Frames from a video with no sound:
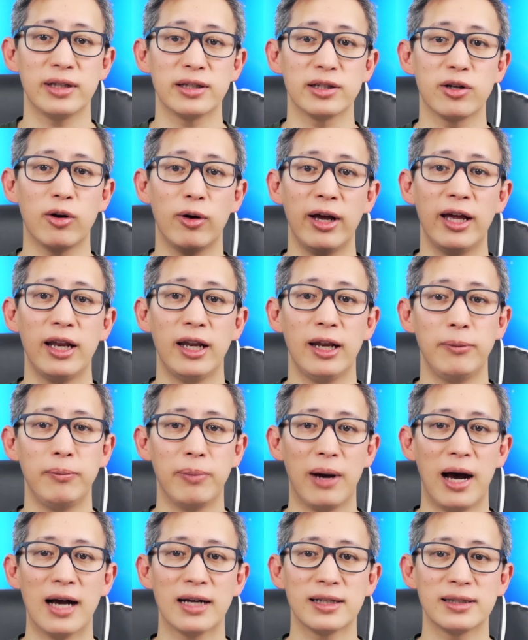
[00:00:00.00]
let's go ahead and
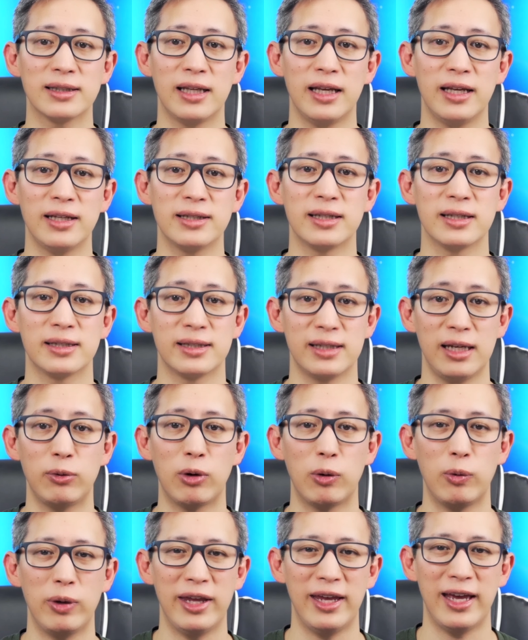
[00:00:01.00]
unbox these to see
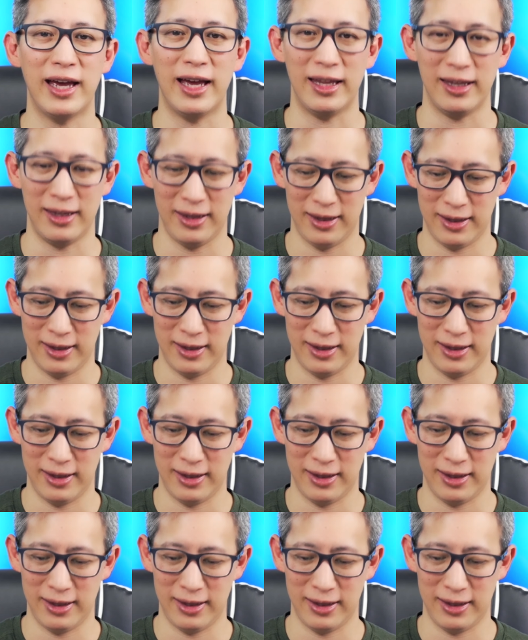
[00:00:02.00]
what we get.